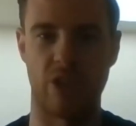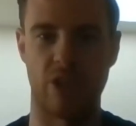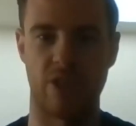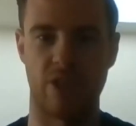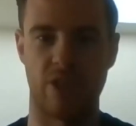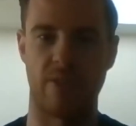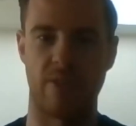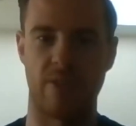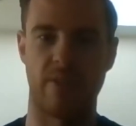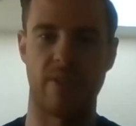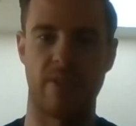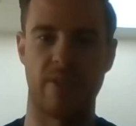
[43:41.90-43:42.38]

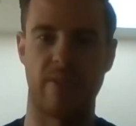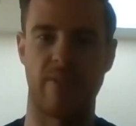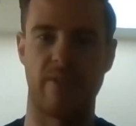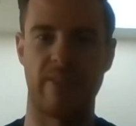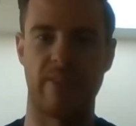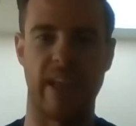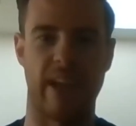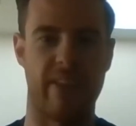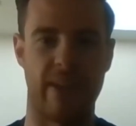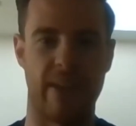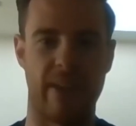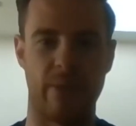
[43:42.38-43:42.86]
that they
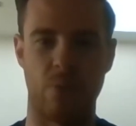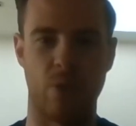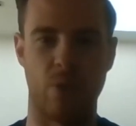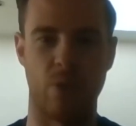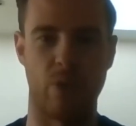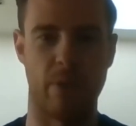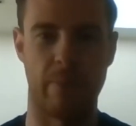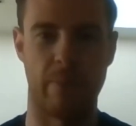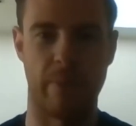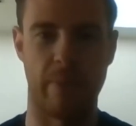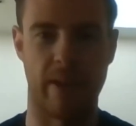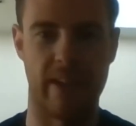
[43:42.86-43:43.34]
want to buy,
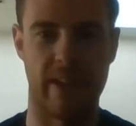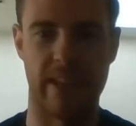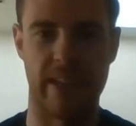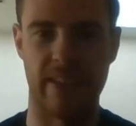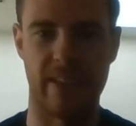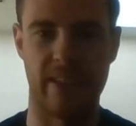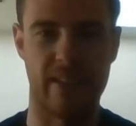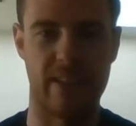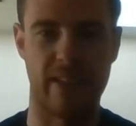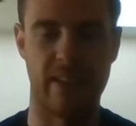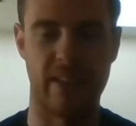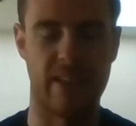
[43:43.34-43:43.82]

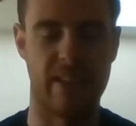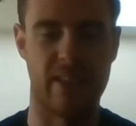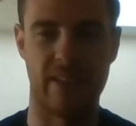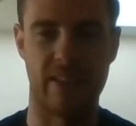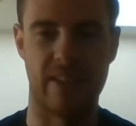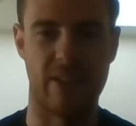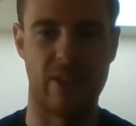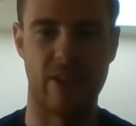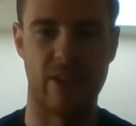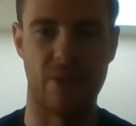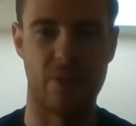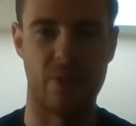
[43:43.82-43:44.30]
you know,
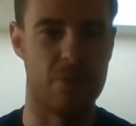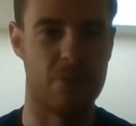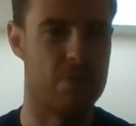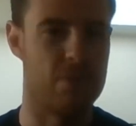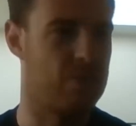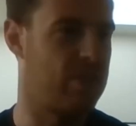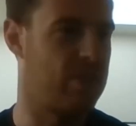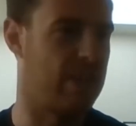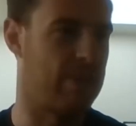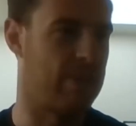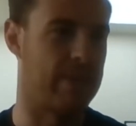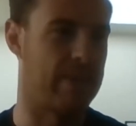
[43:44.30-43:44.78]

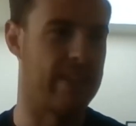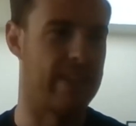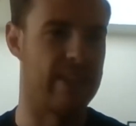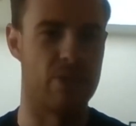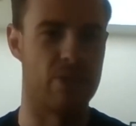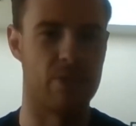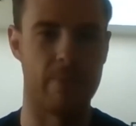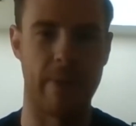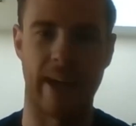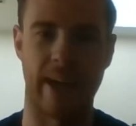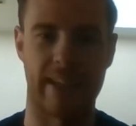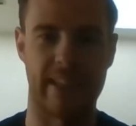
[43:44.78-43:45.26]
CBD or
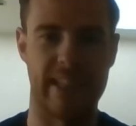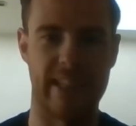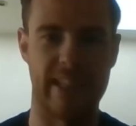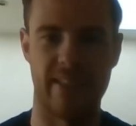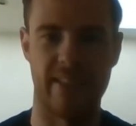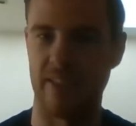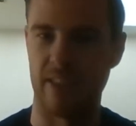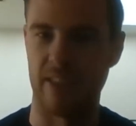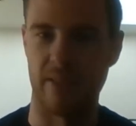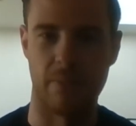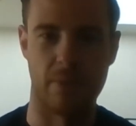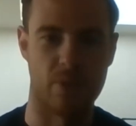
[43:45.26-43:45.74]

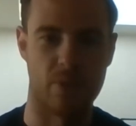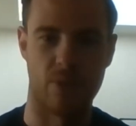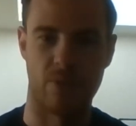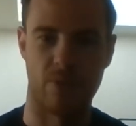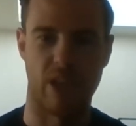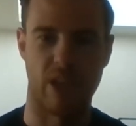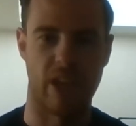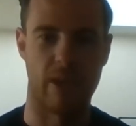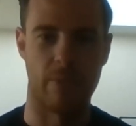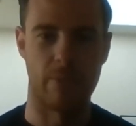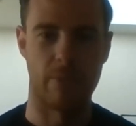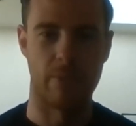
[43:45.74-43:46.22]
magnesium or
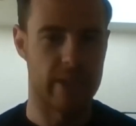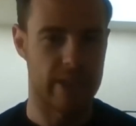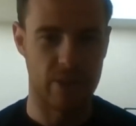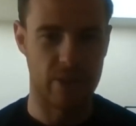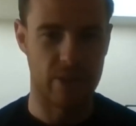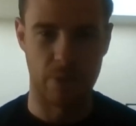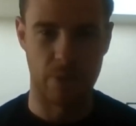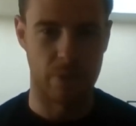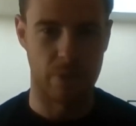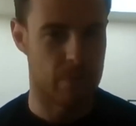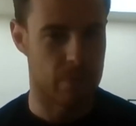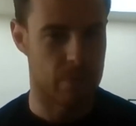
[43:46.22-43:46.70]
turmeric
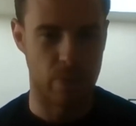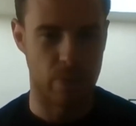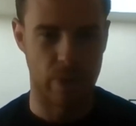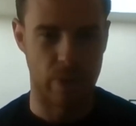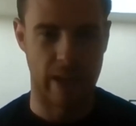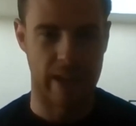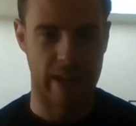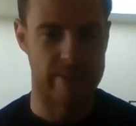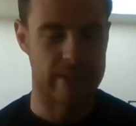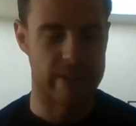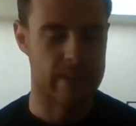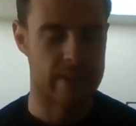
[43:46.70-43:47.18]
or
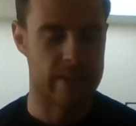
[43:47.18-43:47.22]
whatever.